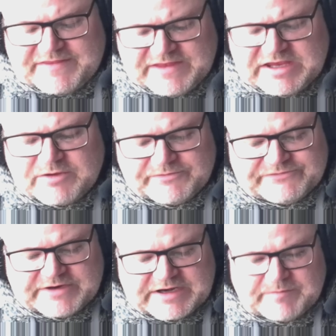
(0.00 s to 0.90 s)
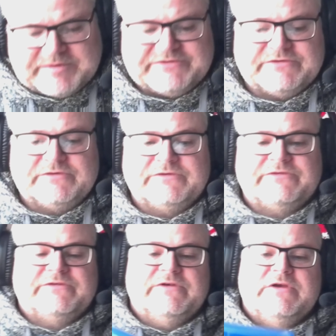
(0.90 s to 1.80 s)
I think it was 10
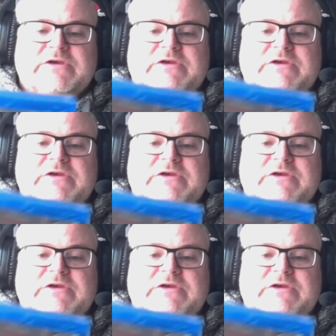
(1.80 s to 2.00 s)
episodes.